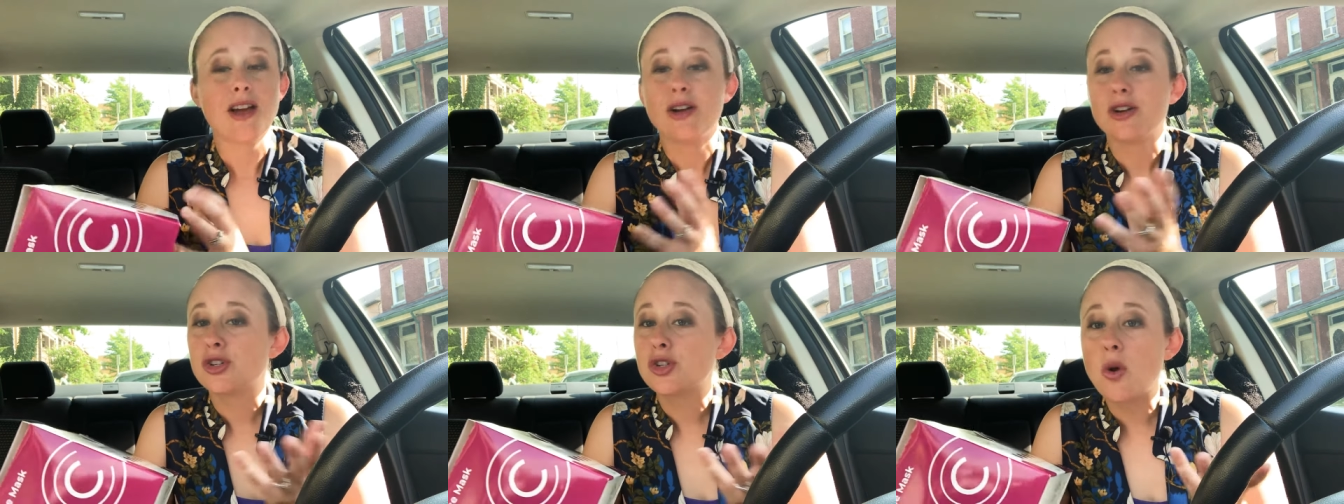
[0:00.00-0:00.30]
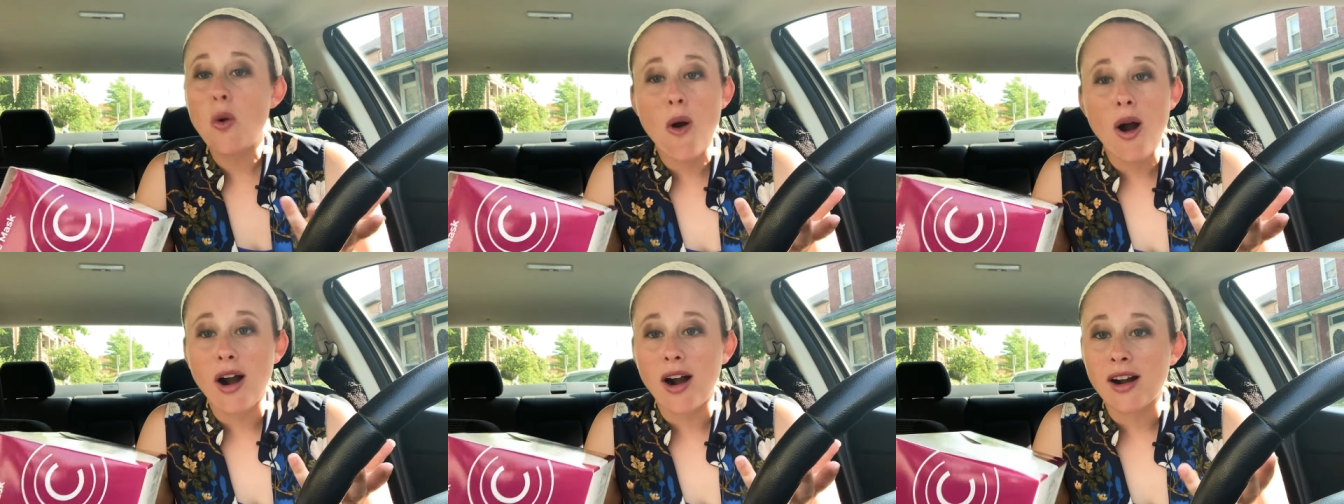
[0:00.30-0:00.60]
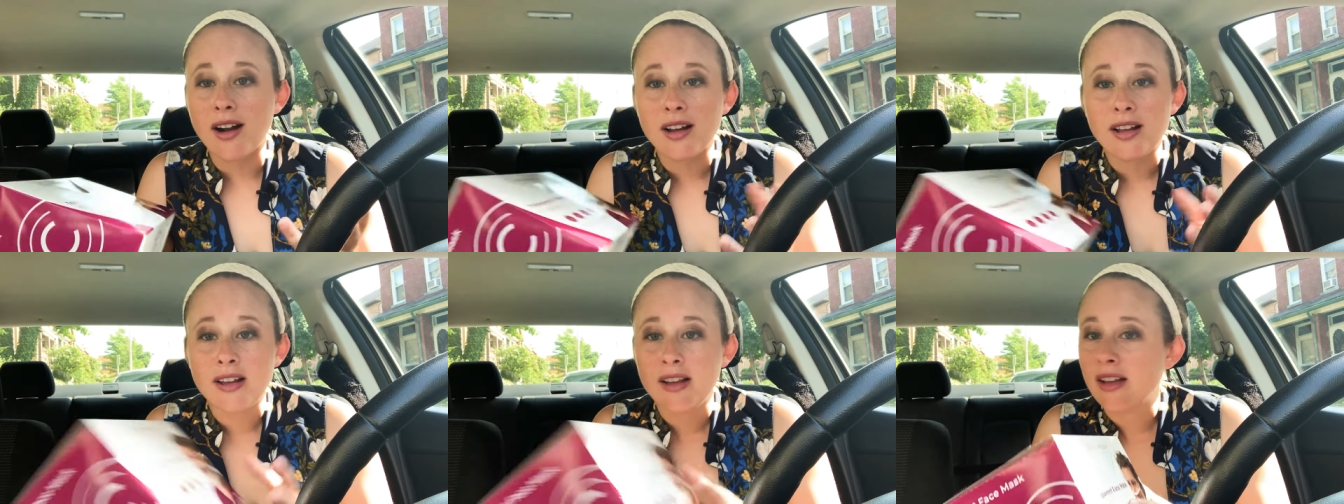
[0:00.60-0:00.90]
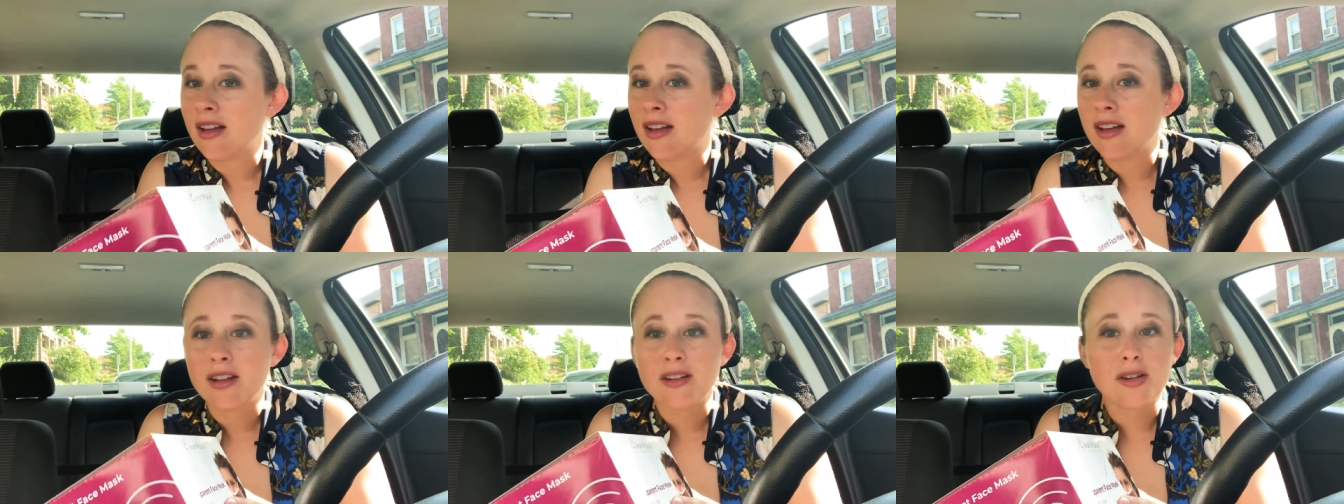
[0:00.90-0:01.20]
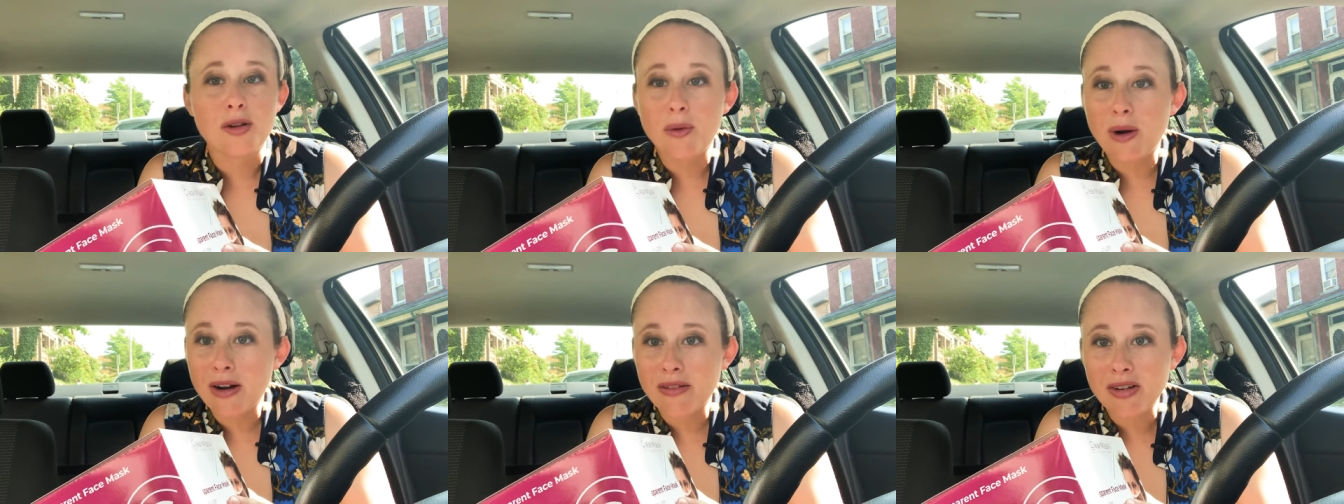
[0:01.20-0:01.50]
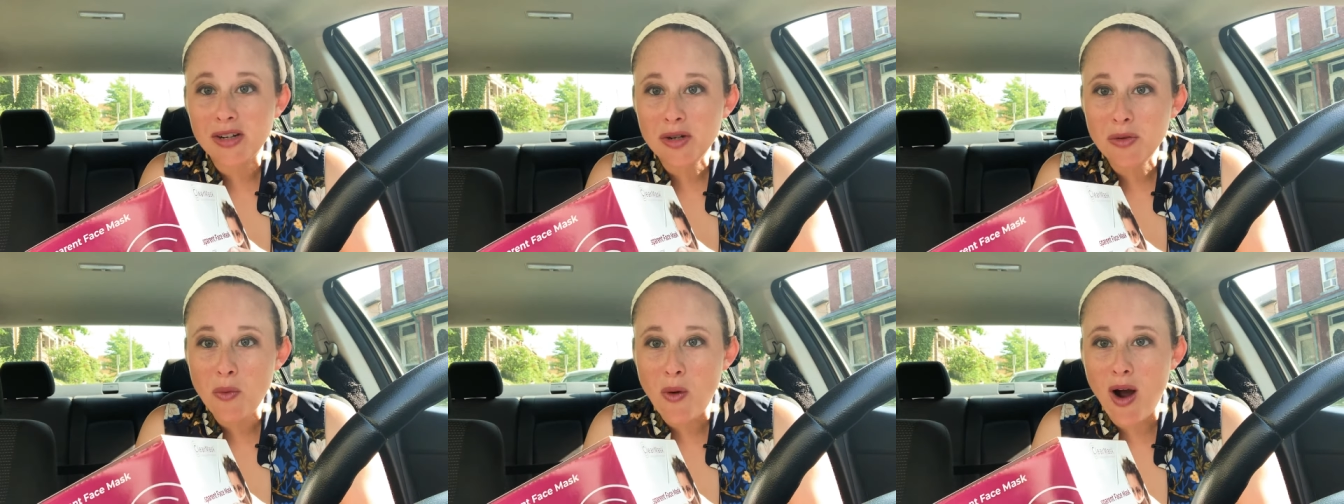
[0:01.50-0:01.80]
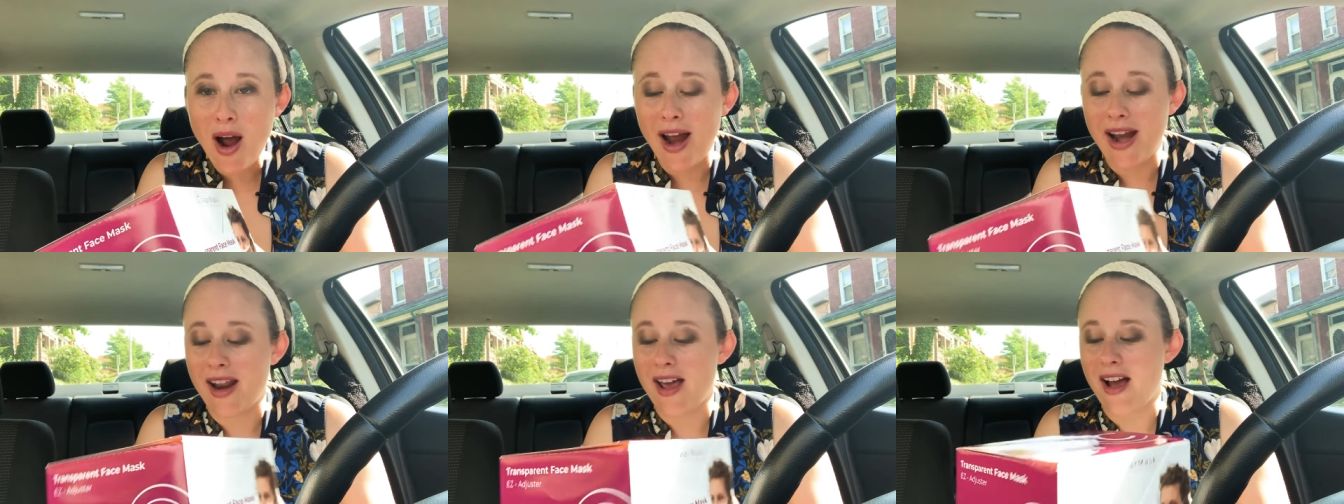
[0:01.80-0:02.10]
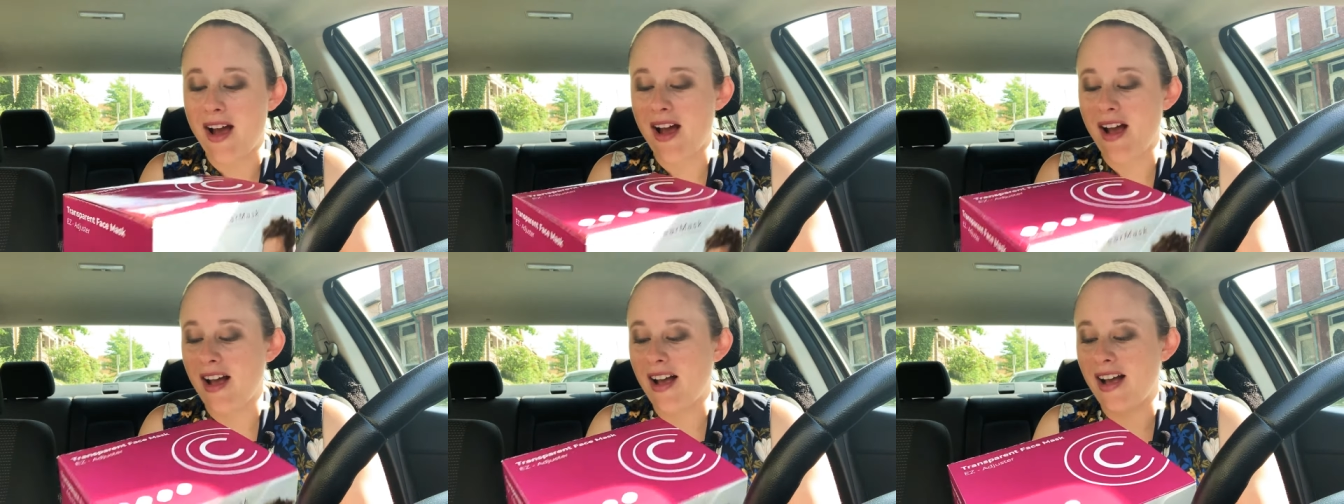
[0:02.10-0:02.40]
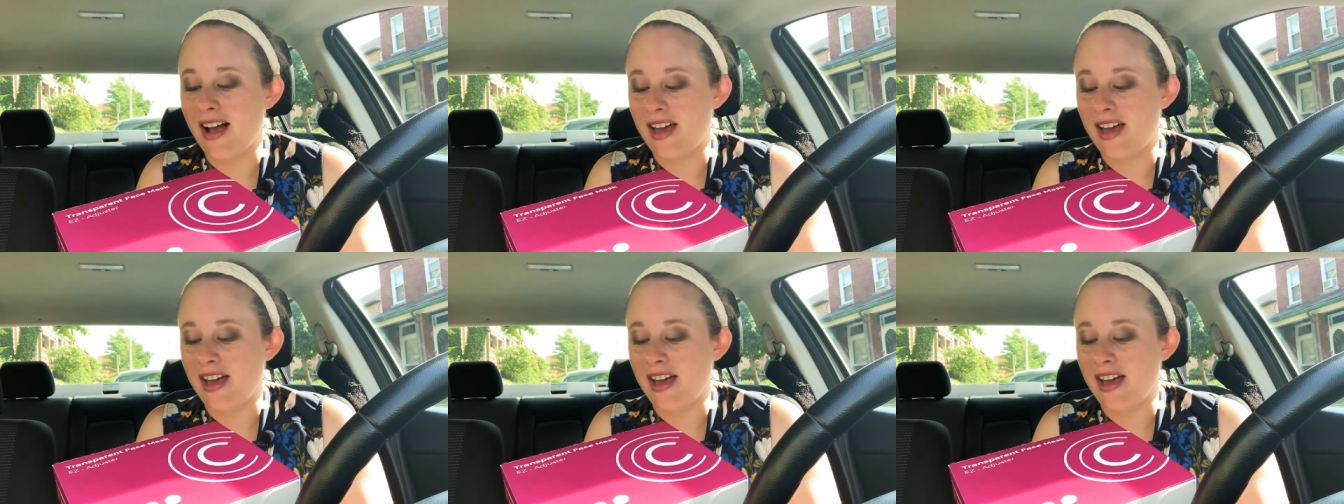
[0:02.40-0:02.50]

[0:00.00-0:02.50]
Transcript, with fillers: Sure, do whatever you want. Uh,